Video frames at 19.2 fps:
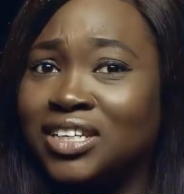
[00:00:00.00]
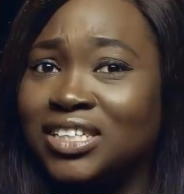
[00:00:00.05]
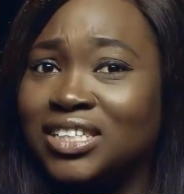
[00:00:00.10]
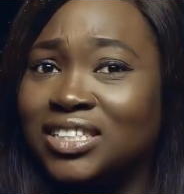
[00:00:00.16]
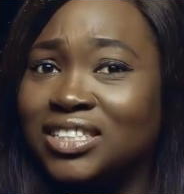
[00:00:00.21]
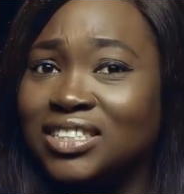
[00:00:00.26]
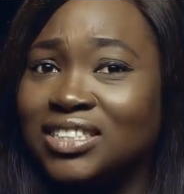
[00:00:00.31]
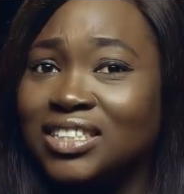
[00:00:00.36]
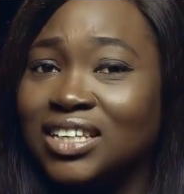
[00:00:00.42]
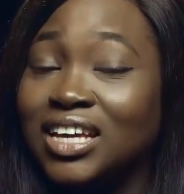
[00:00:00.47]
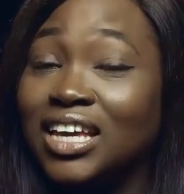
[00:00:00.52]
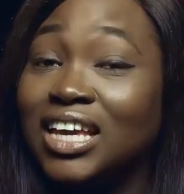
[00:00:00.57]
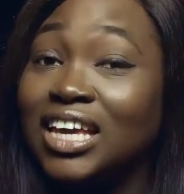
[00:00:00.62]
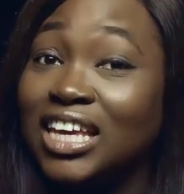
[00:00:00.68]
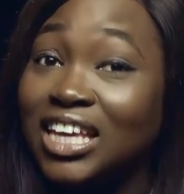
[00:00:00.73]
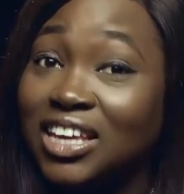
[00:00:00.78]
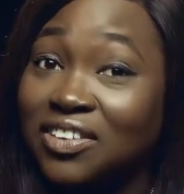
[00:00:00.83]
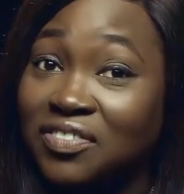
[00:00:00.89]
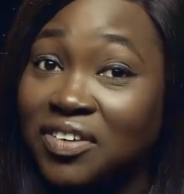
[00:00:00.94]
it is,
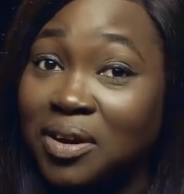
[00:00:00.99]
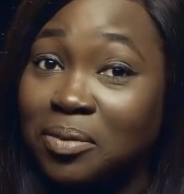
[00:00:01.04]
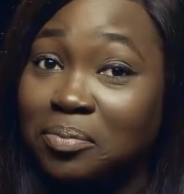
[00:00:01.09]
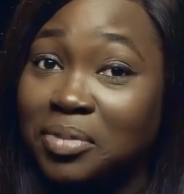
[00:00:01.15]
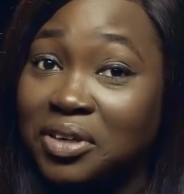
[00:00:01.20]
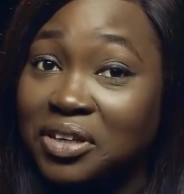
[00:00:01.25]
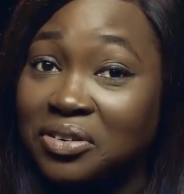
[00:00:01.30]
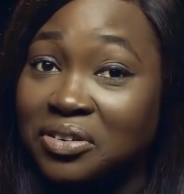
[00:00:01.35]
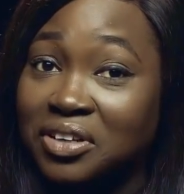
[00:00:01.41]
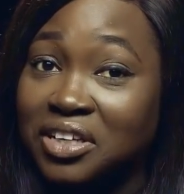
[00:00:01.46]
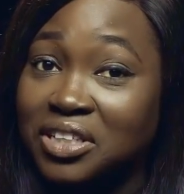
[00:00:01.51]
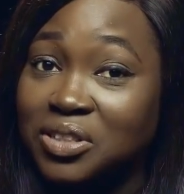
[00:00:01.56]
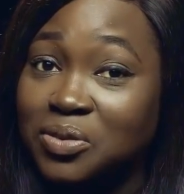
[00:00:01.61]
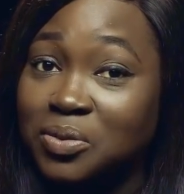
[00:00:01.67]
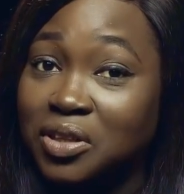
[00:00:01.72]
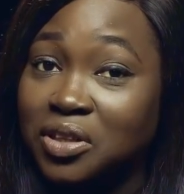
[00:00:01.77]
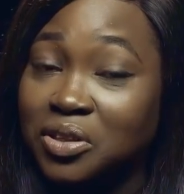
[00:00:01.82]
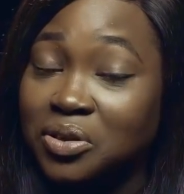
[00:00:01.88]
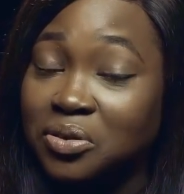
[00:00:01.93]
if I'm being
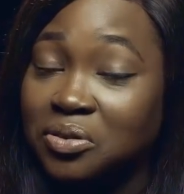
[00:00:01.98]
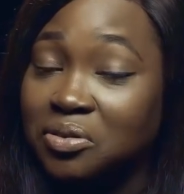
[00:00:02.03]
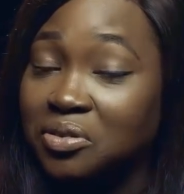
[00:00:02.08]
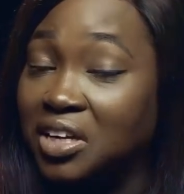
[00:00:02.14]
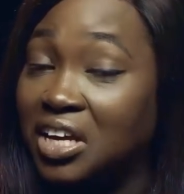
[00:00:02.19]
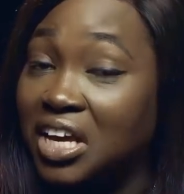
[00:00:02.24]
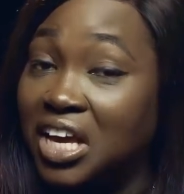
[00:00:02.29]
honest with you.